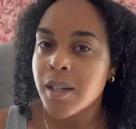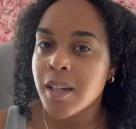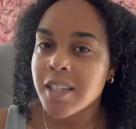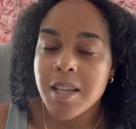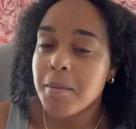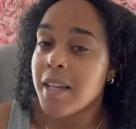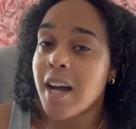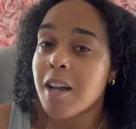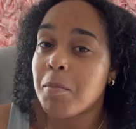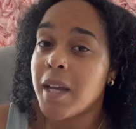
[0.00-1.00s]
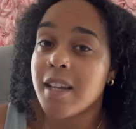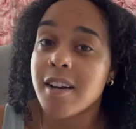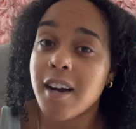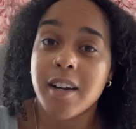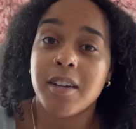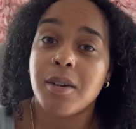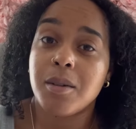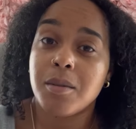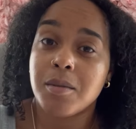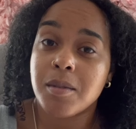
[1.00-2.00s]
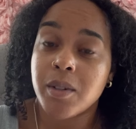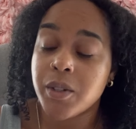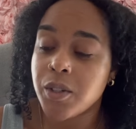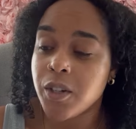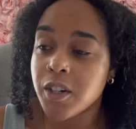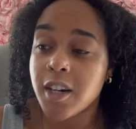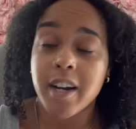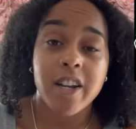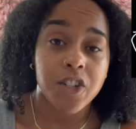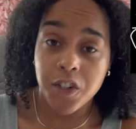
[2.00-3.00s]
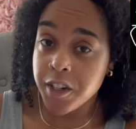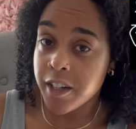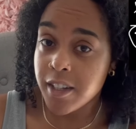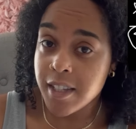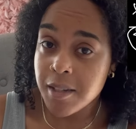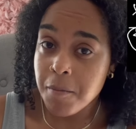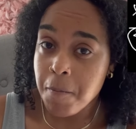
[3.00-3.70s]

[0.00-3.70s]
Some of y'all could pay your car note or your car insurance.